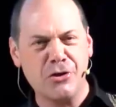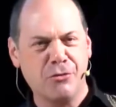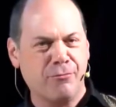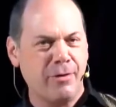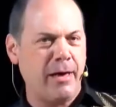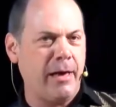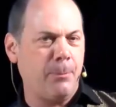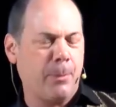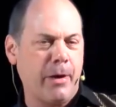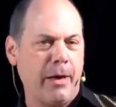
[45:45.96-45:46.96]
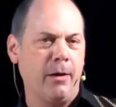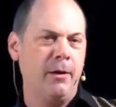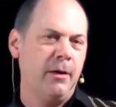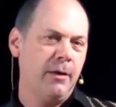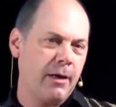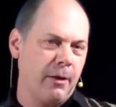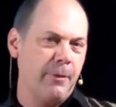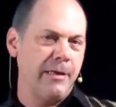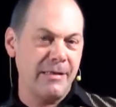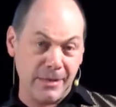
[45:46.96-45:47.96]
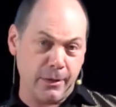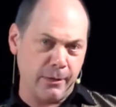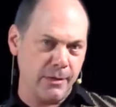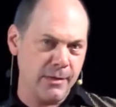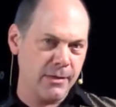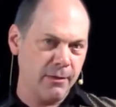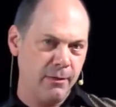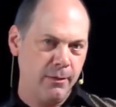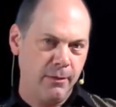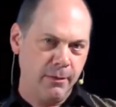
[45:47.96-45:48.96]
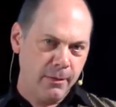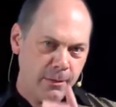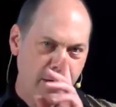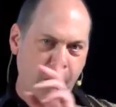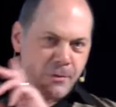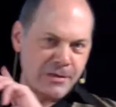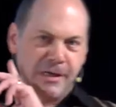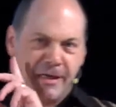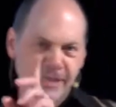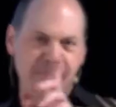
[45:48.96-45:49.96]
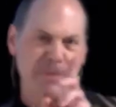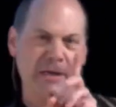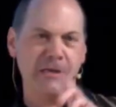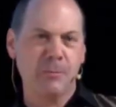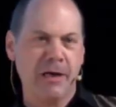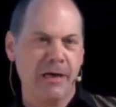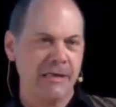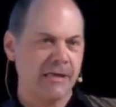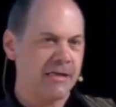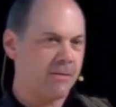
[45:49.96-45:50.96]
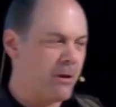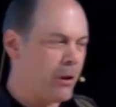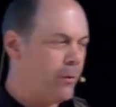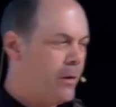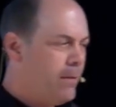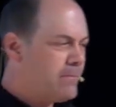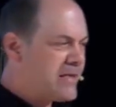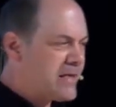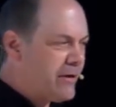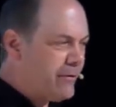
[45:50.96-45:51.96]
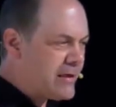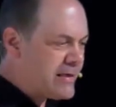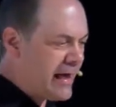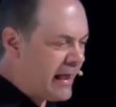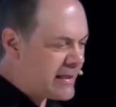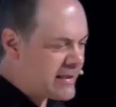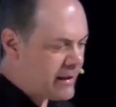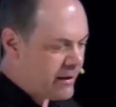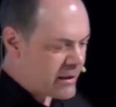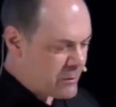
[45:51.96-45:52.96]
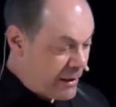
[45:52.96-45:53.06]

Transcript: to really be coincidence. Note this because we're going to see some other mysterious deaths as we